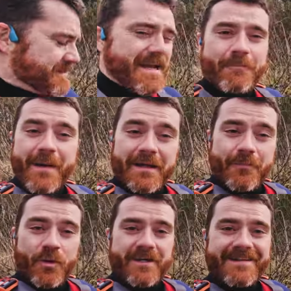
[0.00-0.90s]
So yeah,
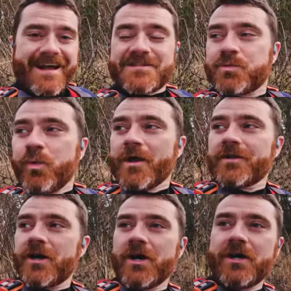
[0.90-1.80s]
paddleboarding, that's
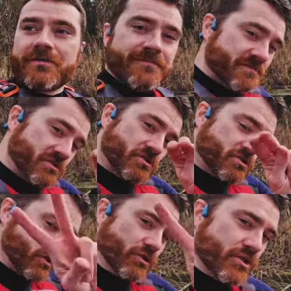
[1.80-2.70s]
one of
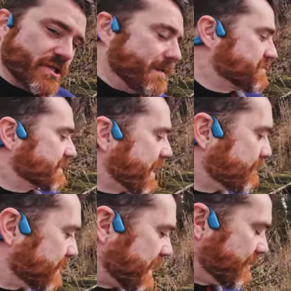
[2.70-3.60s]
two new types of
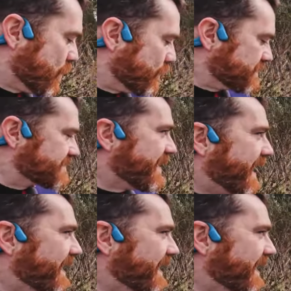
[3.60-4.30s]
camping I'm hoping to